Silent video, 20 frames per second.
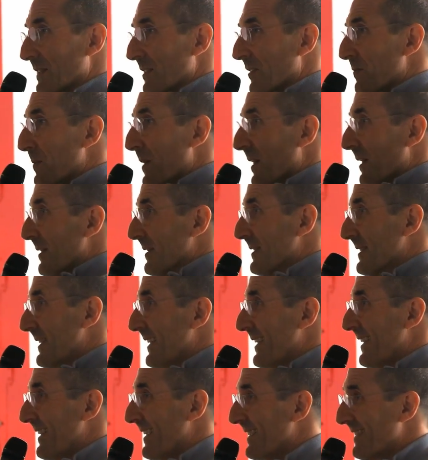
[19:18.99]
of Model
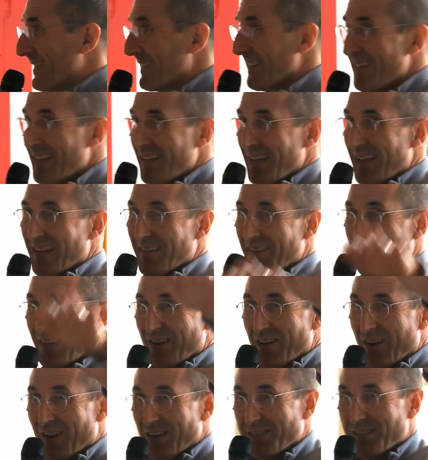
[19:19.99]
Ts and the
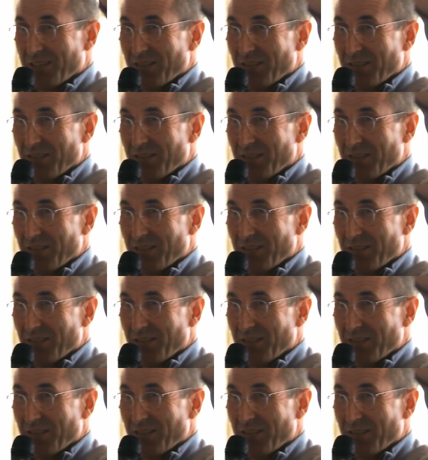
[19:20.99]
cost